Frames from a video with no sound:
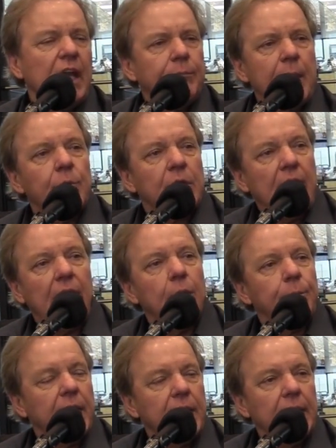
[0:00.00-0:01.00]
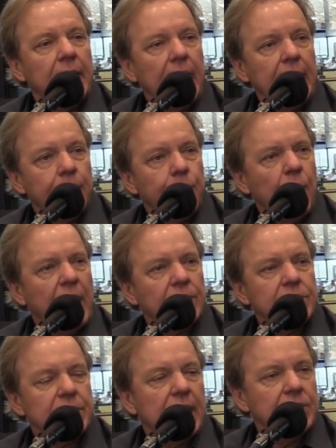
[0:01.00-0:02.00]
I remember Kyle Petty and I in
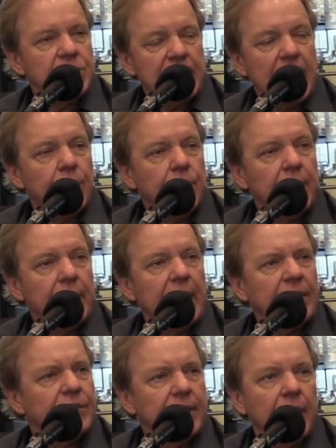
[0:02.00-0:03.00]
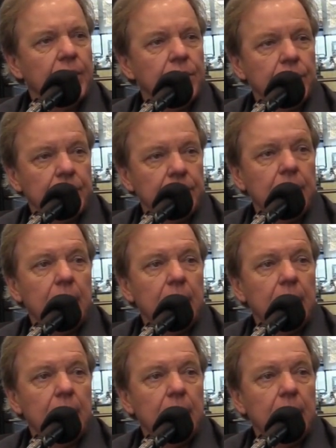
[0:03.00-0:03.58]
practice on Saturday got together